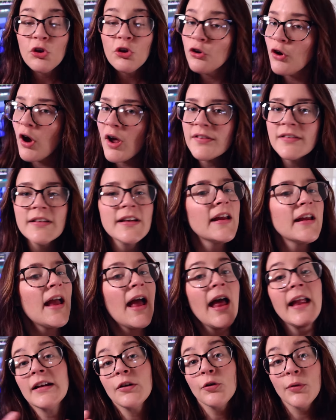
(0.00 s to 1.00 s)
Curiosity
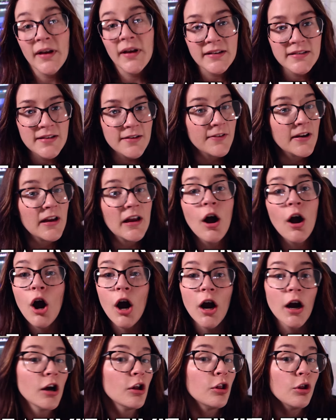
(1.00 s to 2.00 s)
and creativity
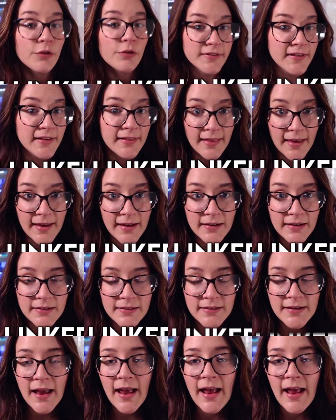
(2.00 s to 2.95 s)
are closely linked.